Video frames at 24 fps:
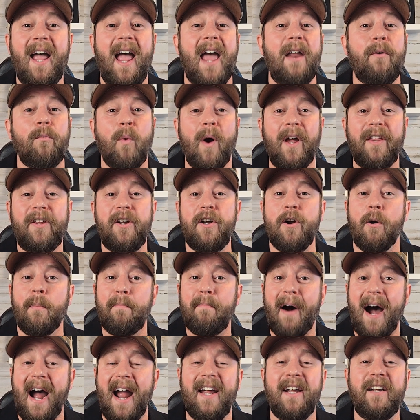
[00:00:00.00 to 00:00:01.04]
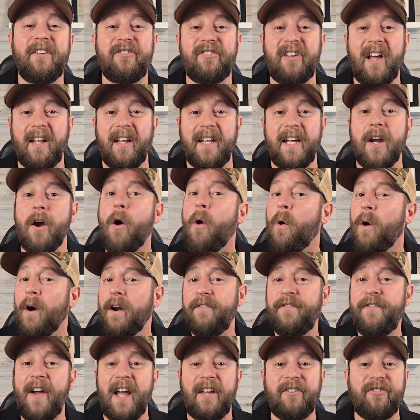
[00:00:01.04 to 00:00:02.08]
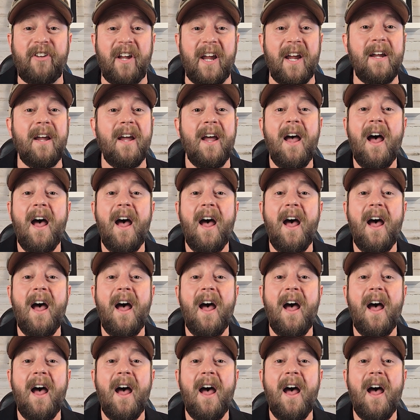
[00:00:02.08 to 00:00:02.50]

And whether you're buying, selling, or investing,